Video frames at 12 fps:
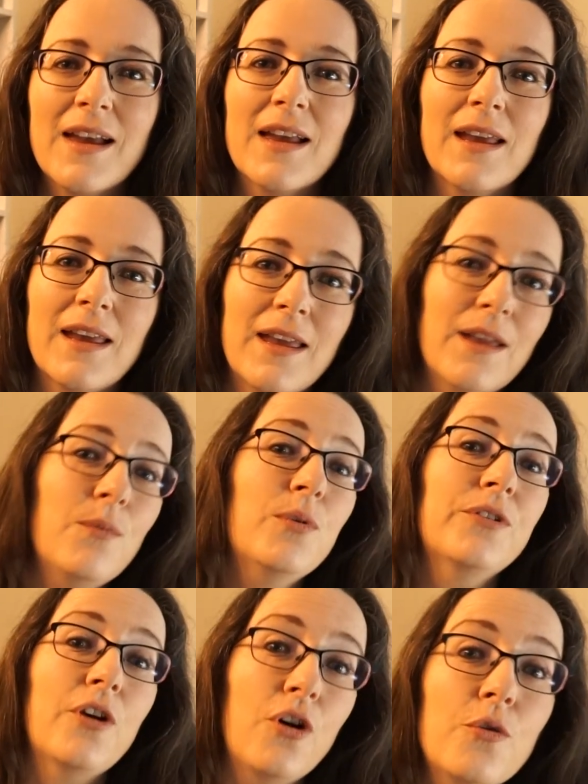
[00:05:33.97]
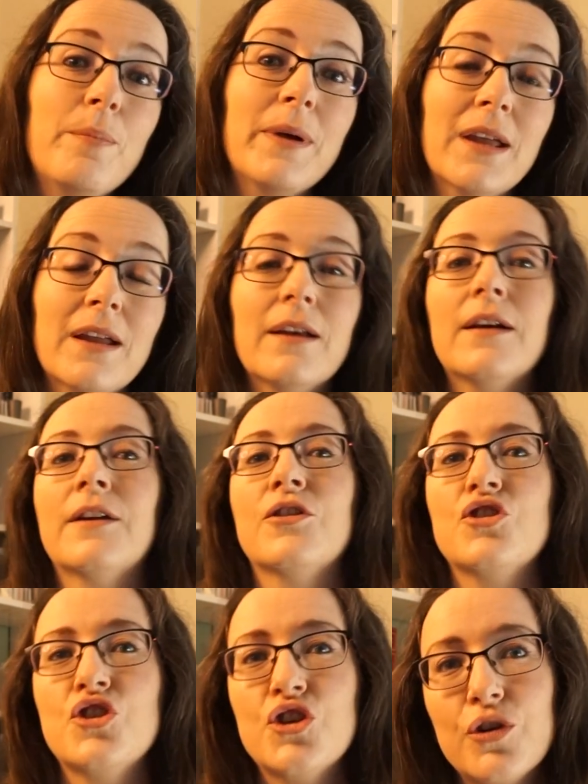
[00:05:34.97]
He was hoping and
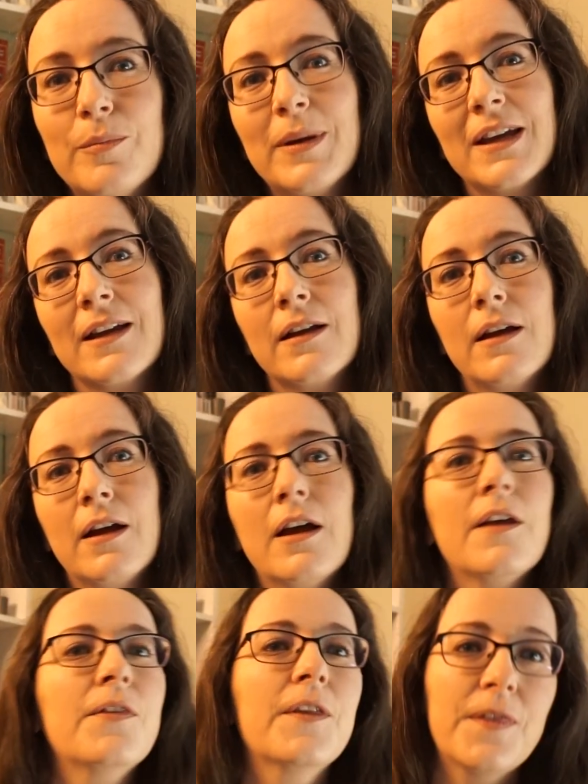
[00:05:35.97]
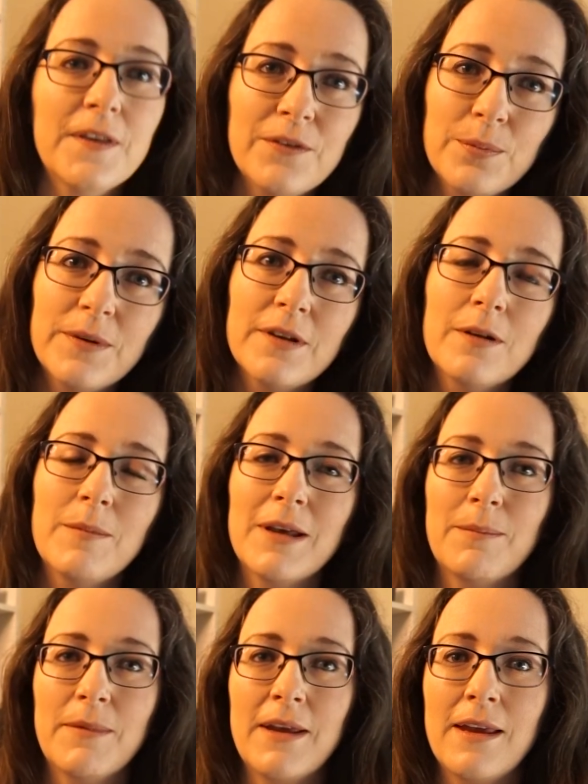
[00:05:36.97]
assuming that this was going to
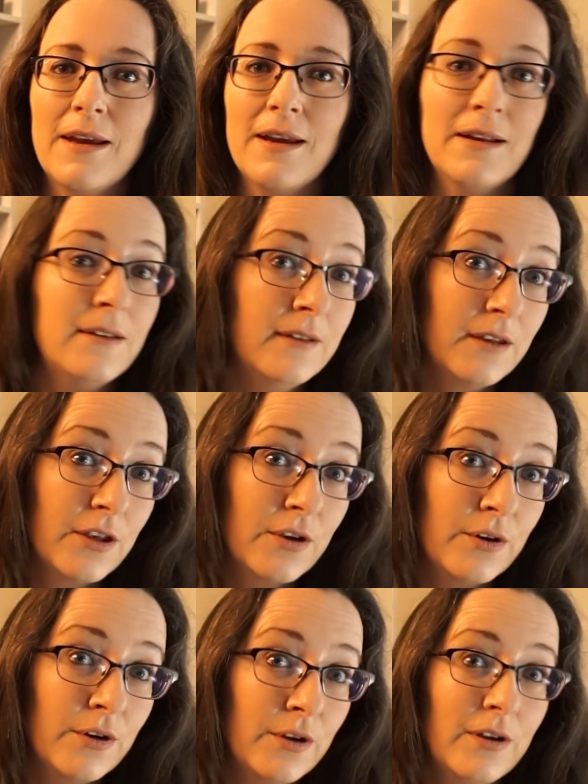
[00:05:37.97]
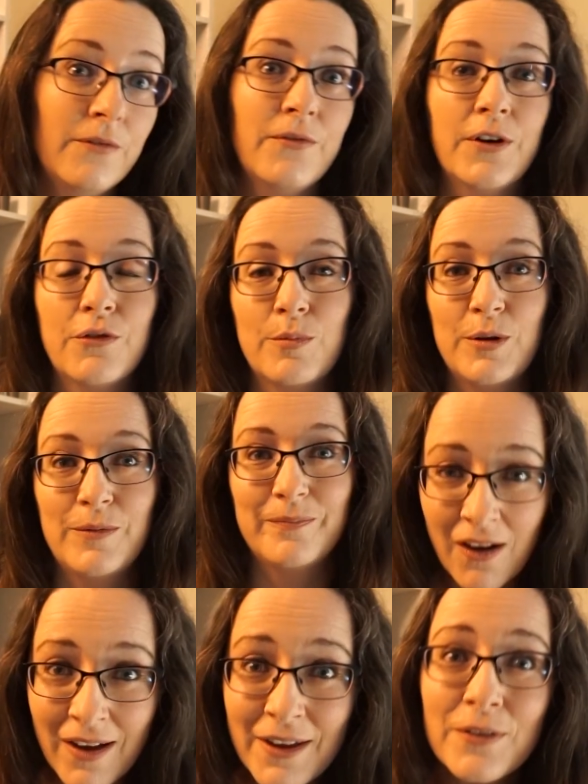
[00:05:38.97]
make me insecure and vulnerable.
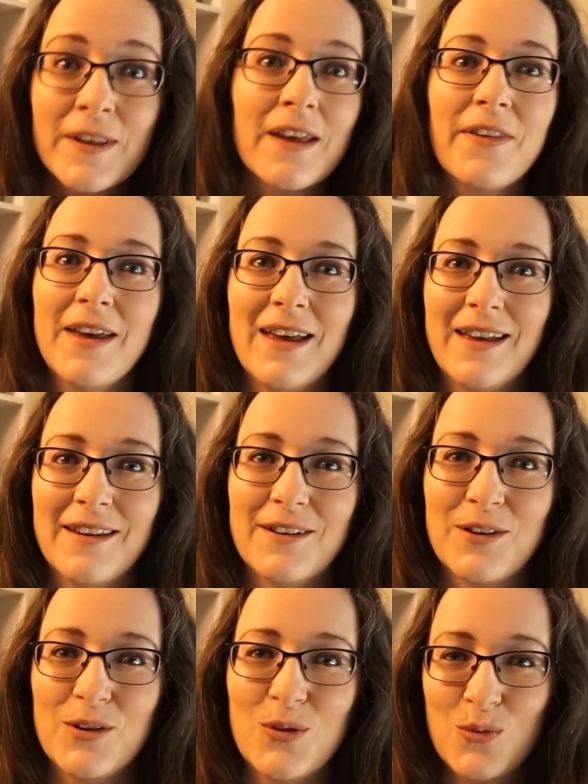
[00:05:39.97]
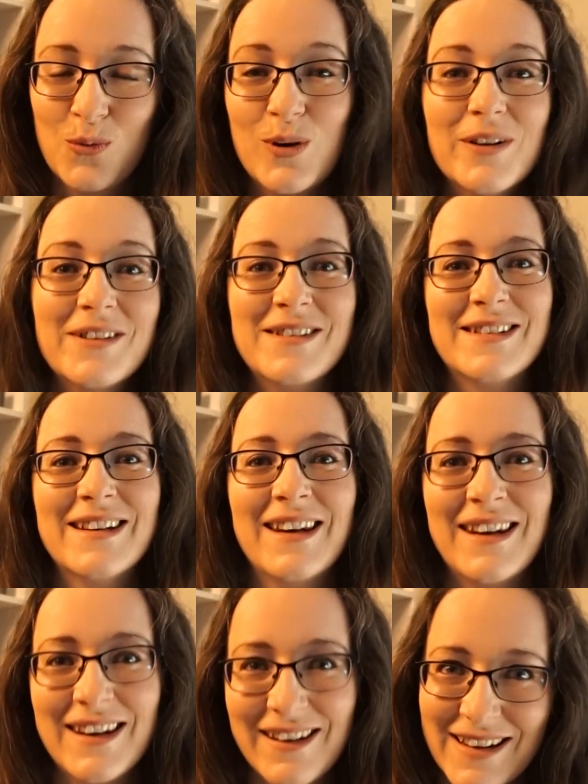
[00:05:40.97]
I, on the other hand, was
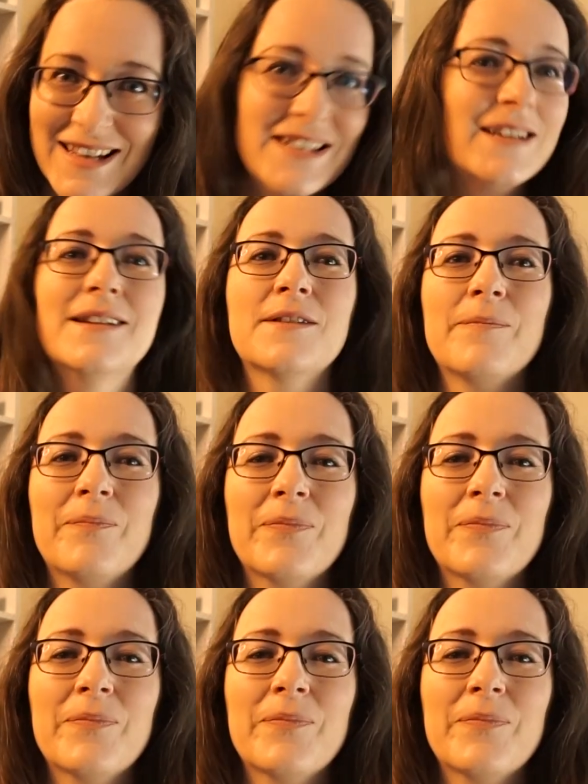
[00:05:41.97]
delighted.